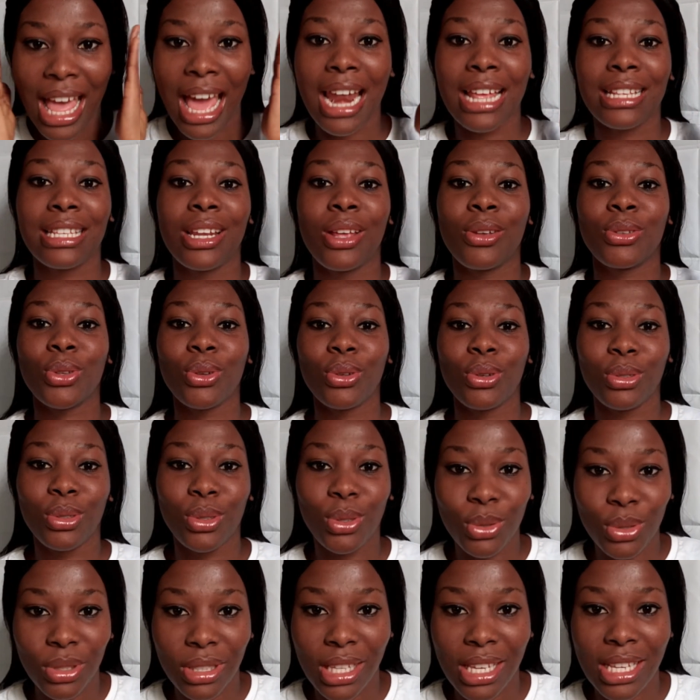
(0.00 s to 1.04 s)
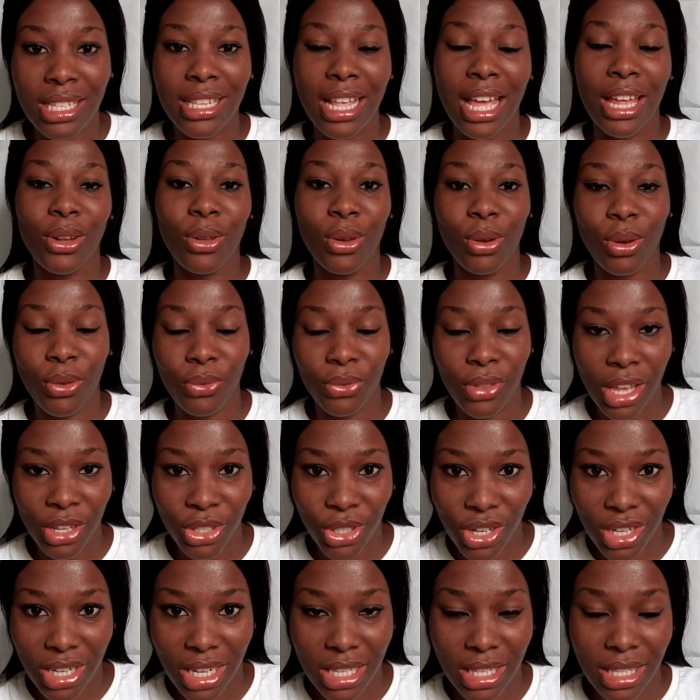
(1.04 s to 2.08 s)
I said I was gonna do this and all of that,
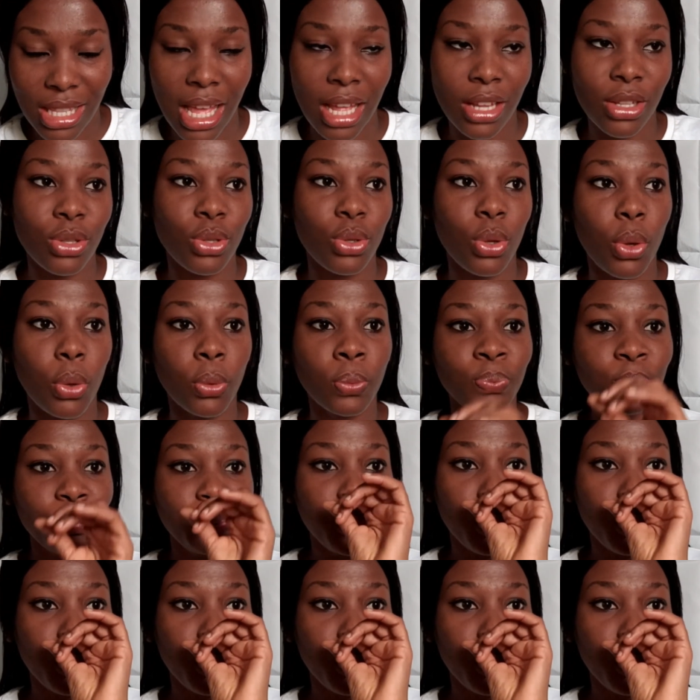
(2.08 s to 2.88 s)
do you understand? So